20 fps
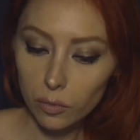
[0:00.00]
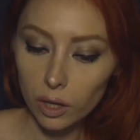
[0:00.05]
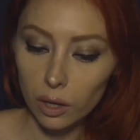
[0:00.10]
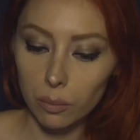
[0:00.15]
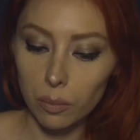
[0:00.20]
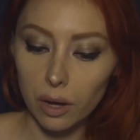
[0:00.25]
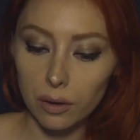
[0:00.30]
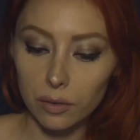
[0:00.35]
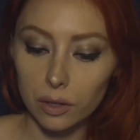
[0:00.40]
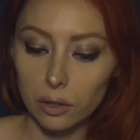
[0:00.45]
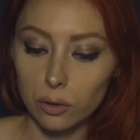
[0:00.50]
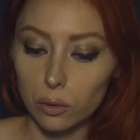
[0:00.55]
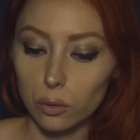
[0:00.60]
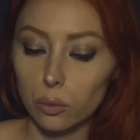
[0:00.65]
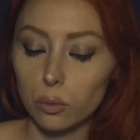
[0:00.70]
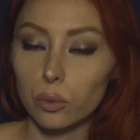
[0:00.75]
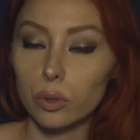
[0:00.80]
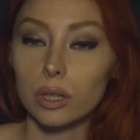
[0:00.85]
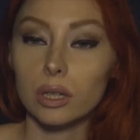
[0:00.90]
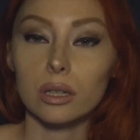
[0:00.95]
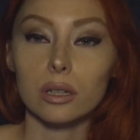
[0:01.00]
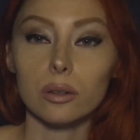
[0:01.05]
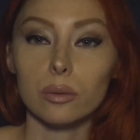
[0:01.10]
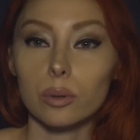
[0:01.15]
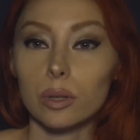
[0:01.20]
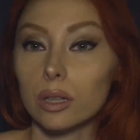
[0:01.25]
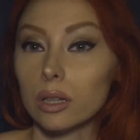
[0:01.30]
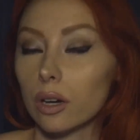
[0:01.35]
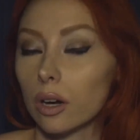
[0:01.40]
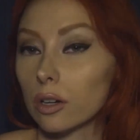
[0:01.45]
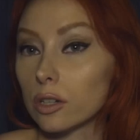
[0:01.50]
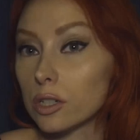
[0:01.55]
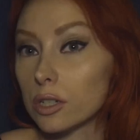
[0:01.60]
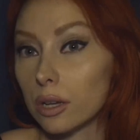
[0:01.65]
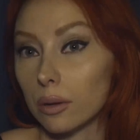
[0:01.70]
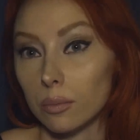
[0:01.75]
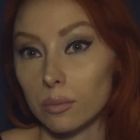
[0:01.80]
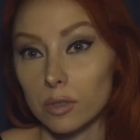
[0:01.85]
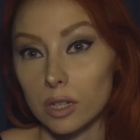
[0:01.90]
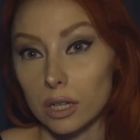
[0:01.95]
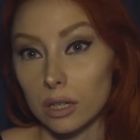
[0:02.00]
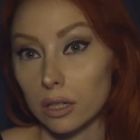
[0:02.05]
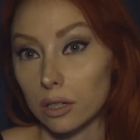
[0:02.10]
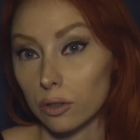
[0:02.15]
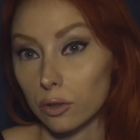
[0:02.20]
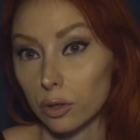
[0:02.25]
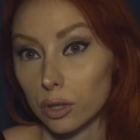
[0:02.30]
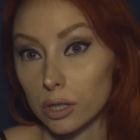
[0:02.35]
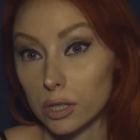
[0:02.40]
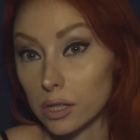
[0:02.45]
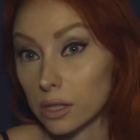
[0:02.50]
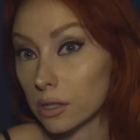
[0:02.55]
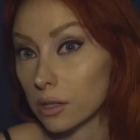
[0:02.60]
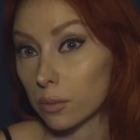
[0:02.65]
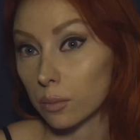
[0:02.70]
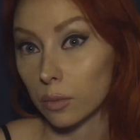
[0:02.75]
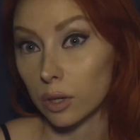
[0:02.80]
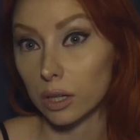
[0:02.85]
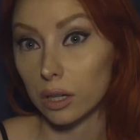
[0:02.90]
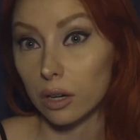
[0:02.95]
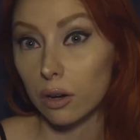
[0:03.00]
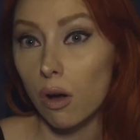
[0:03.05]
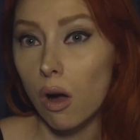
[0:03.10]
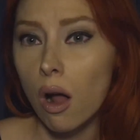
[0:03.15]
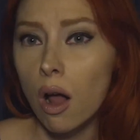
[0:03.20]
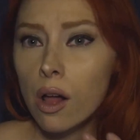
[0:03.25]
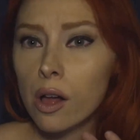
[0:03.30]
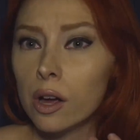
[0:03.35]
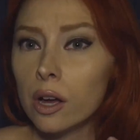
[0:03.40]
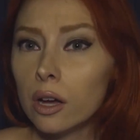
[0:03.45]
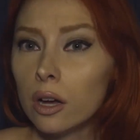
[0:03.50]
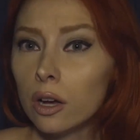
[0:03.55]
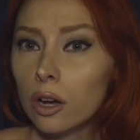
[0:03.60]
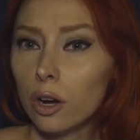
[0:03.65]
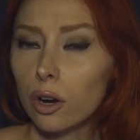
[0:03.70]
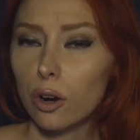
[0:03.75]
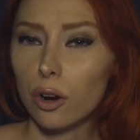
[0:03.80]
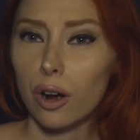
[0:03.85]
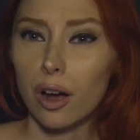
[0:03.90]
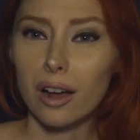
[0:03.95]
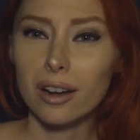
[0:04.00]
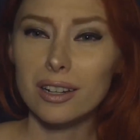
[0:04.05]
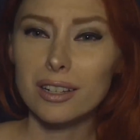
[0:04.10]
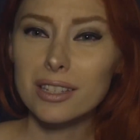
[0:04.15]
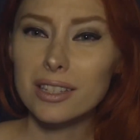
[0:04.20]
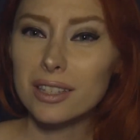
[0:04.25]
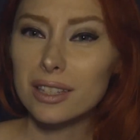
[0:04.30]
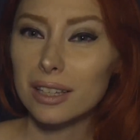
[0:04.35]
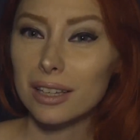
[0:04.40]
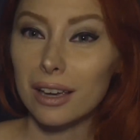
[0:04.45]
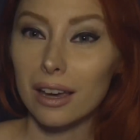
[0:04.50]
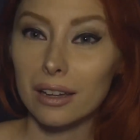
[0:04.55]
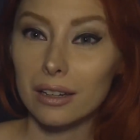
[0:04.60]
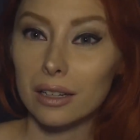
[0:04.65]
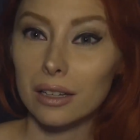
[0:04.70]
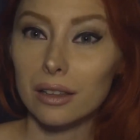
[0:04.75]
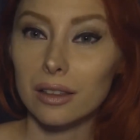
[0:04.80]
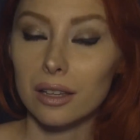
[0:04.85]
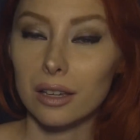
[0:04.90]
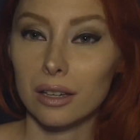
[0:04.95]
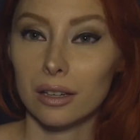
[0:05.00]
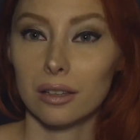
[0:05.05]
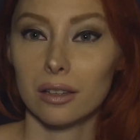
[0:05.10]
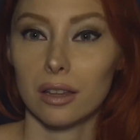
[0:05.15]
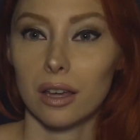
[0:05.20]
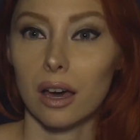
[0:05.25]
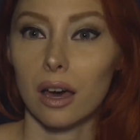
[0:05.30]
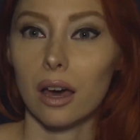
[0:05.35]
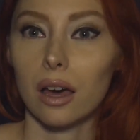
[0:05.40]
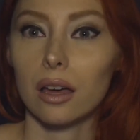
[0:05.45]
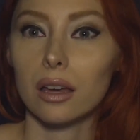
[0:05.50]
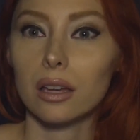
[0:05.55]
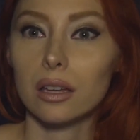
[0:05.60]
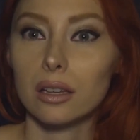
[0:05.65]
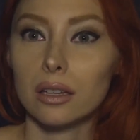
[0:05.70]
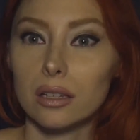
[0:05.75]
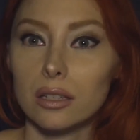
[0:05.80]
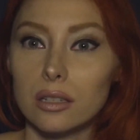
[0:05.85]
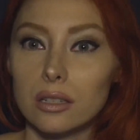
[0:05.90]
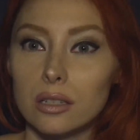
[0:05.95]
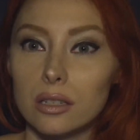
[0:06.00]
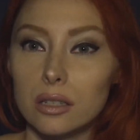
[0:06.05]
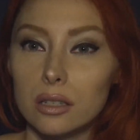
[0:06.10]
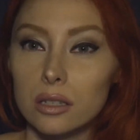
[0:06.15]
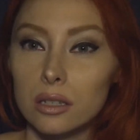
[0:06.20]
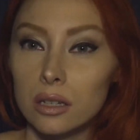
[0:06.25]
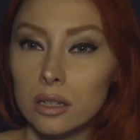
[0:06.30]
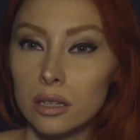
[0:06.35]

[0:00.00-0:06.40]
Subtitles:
I'm having a really, really hard time taking criticism right now, or honestly anything that is